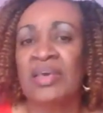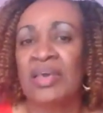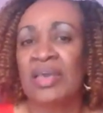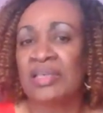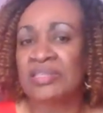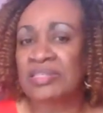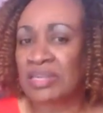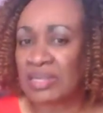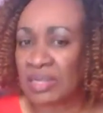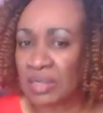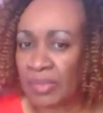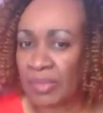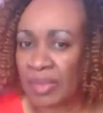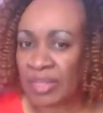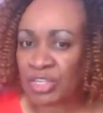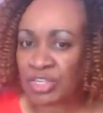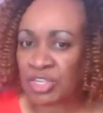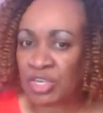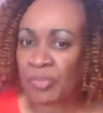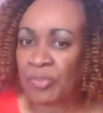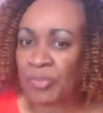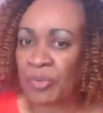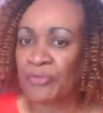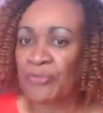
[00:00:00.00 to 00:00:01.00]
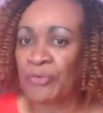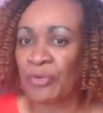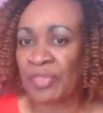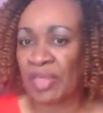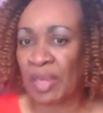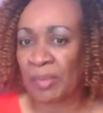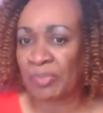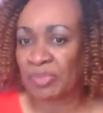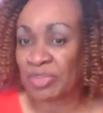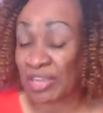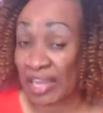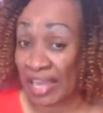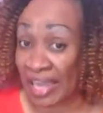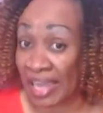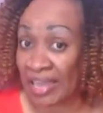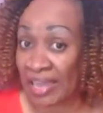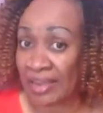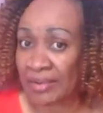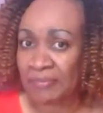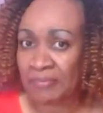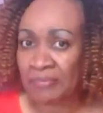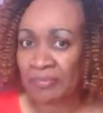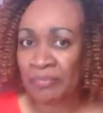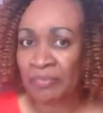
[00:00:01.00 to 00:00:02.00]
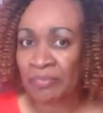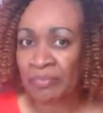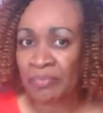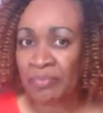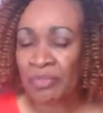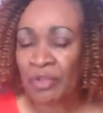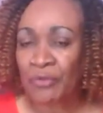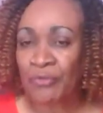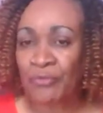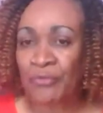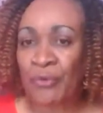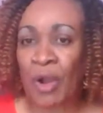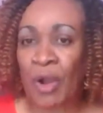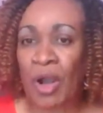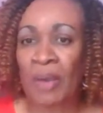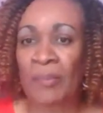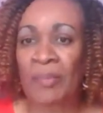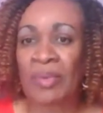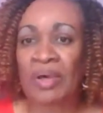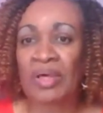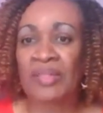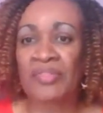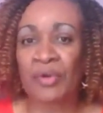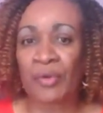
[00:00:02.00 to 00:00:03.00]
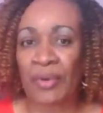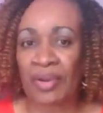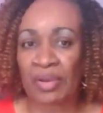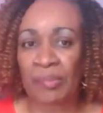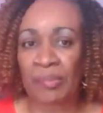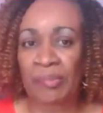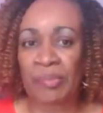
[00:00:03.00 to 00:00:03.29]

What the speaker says: it's a little bit cheaper for them to get from the credit